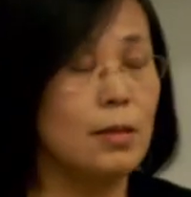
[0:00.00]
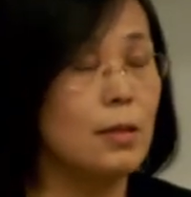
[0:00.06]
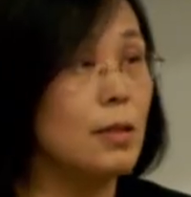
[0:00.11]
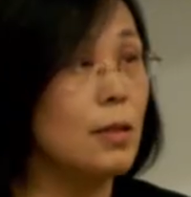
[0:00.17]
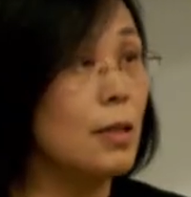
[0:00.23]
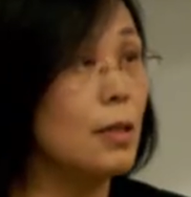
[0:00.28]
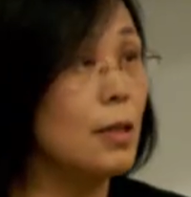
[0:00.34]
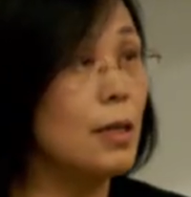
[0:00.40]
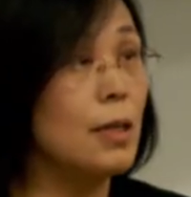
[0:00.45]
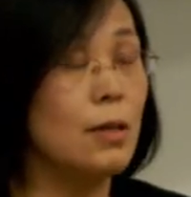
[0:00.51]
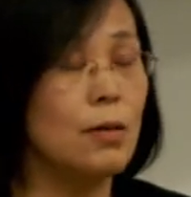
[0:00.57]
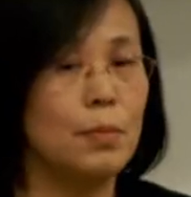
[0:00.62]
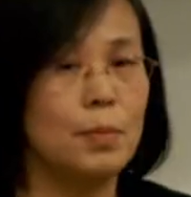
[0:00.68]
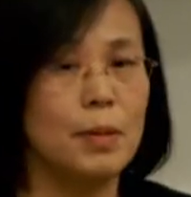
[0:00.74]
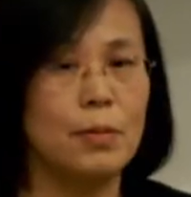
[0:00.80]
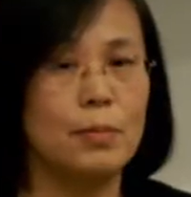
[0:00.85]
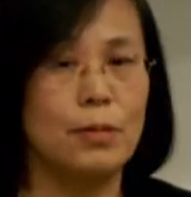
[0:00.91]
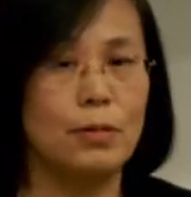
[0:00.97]
the clinical
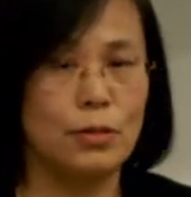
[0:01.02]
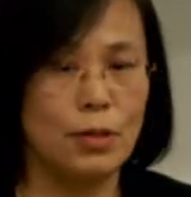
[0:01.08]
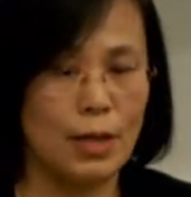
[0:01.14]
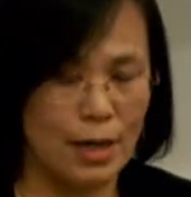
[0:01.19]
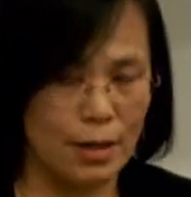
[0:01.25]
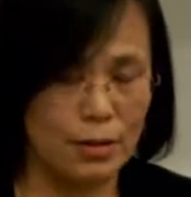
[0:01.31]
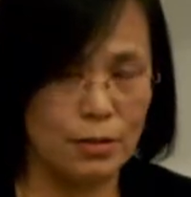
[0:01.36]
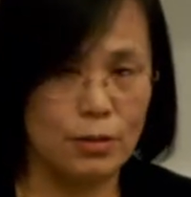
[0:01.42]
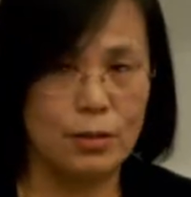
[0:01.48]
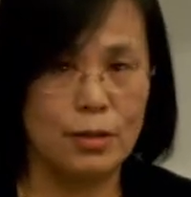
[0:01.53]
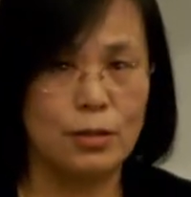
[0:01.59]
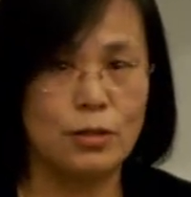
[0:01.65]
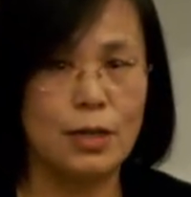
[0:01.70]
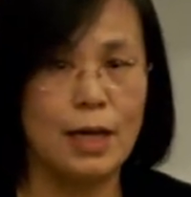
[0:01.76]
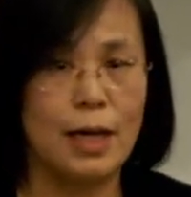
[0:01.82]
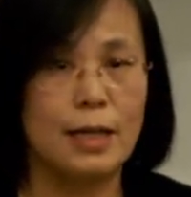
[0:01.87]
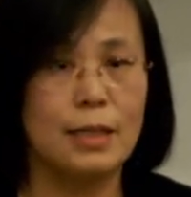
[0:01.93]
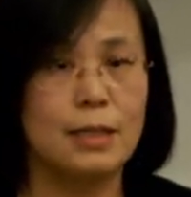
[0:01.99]
people trying to
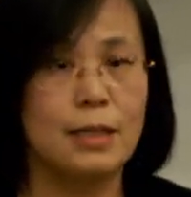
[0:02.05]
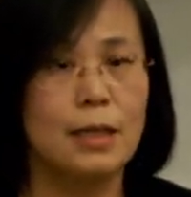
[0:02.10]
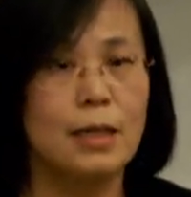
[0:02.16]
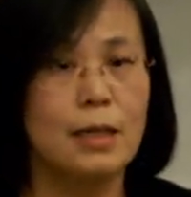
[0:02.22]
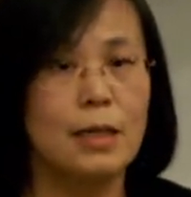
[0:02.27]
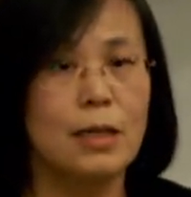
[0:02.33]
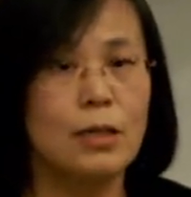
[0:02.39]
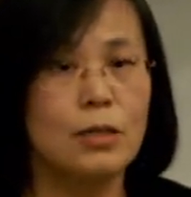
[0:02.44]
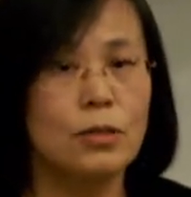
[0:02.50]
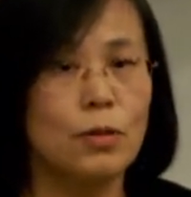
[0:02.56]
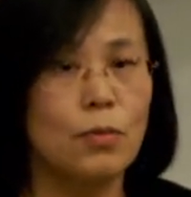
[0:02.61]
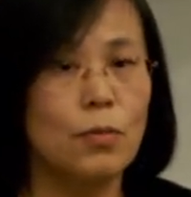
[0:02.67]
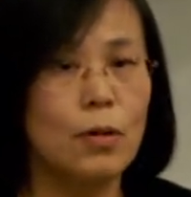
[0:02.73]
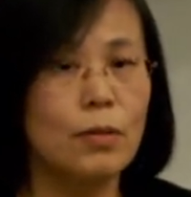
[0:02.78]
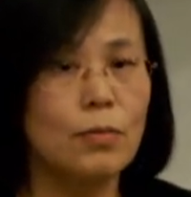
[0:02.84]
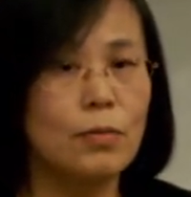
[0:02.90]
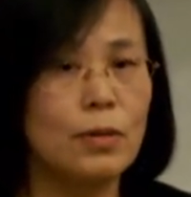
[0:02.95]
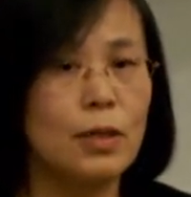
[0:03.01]
address. So
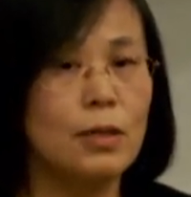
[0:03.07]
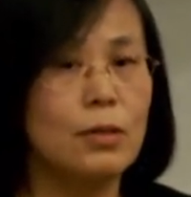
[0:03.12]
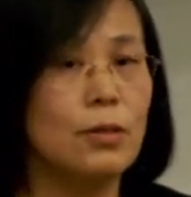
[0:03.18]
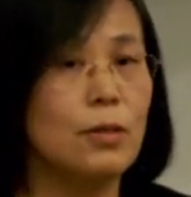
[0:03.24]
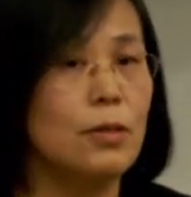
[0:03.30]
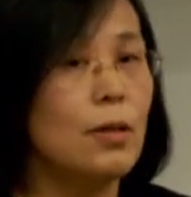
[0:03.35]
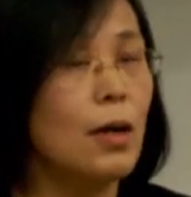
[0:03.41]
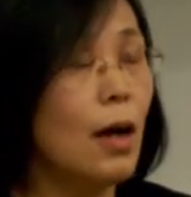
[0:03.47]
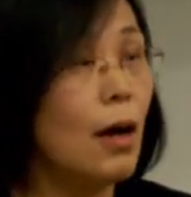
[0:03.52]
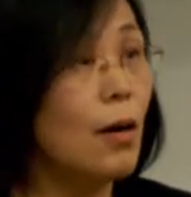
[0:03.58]
what we do,